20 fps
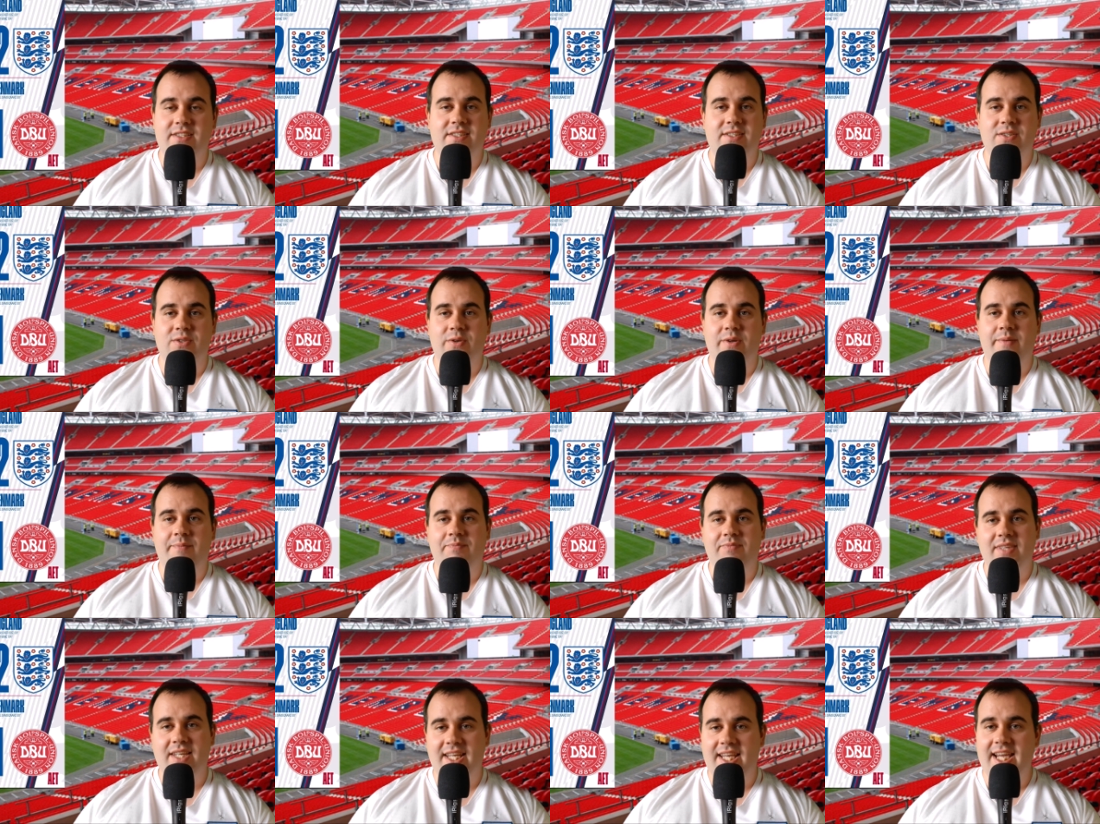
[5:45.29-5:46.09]
So
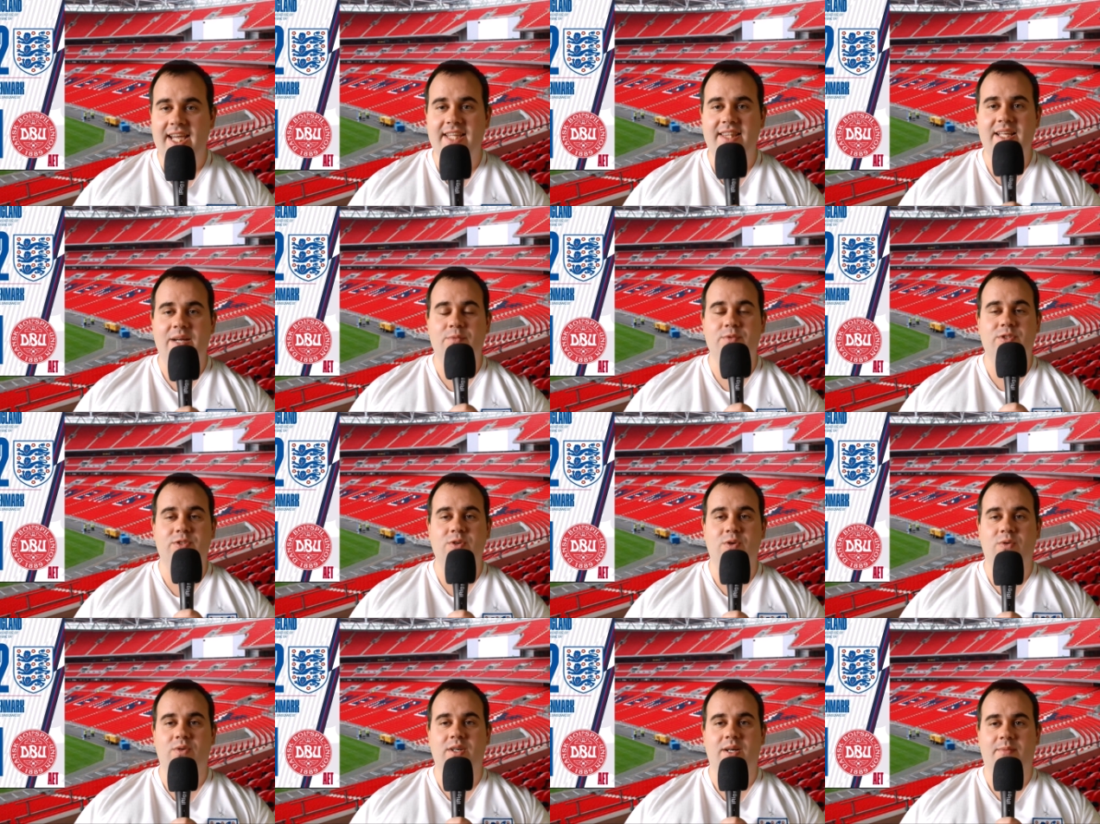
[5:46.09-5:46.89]
again, that was
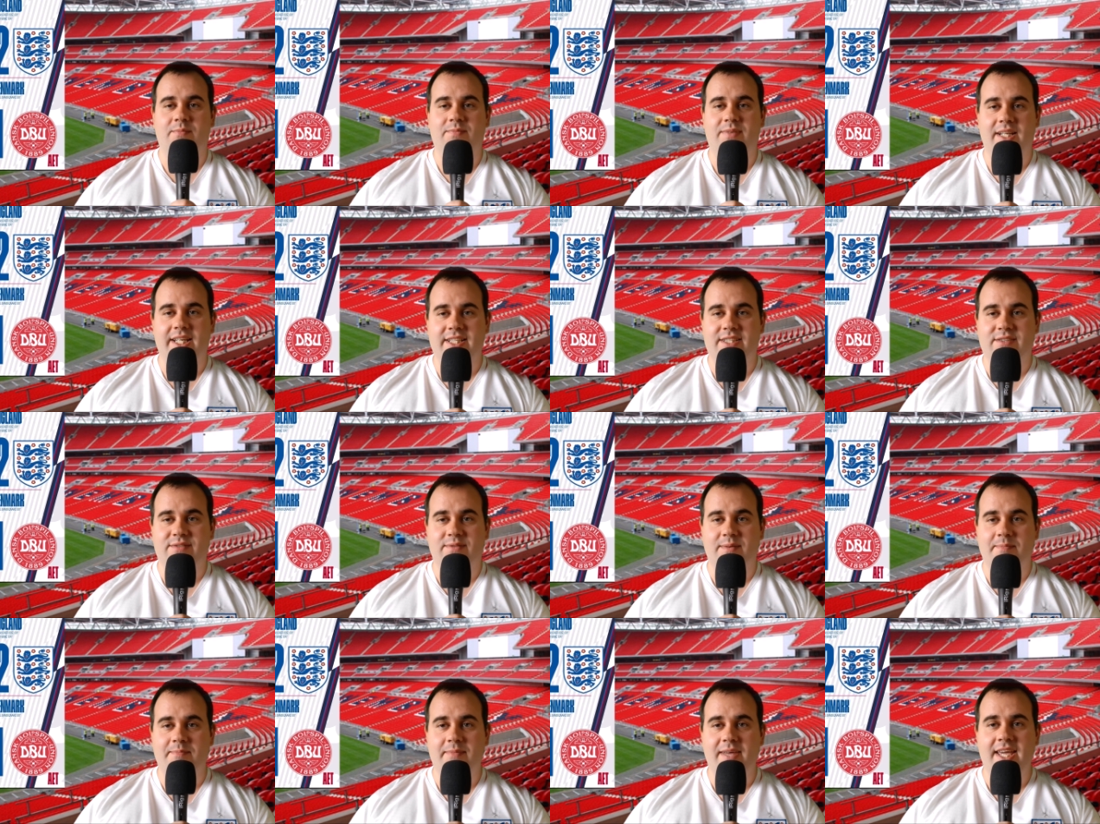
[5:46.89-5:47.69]
no complaints
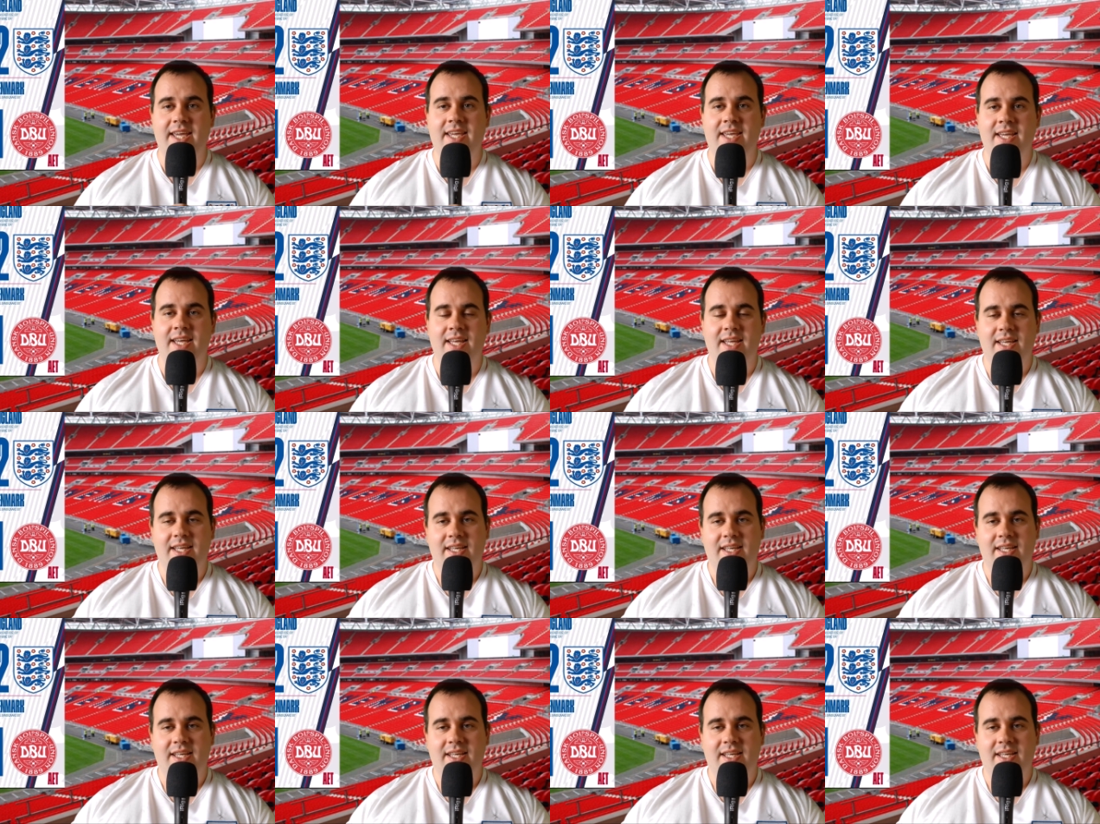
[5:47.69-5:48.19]
from me.